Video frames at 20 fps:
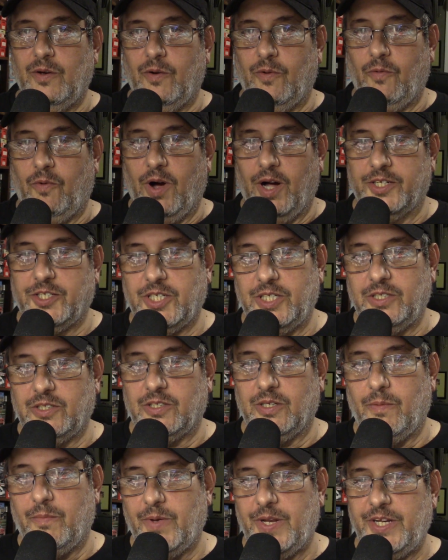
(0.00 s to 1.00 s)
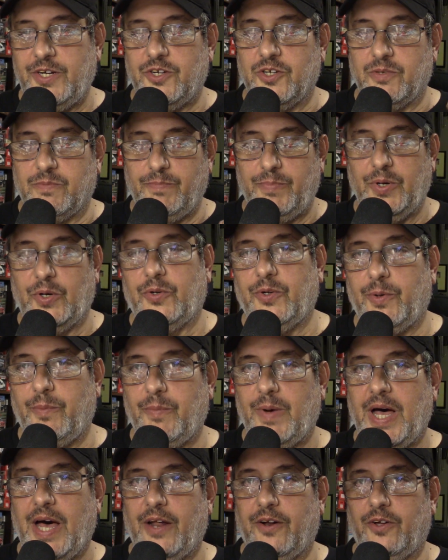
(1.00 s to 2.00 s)
Watching somebody just build a
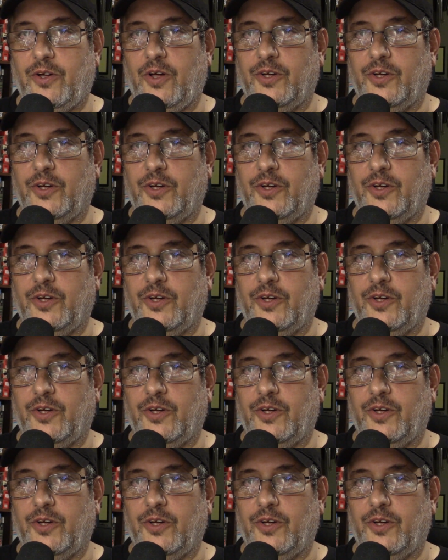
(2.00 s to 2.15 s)
model,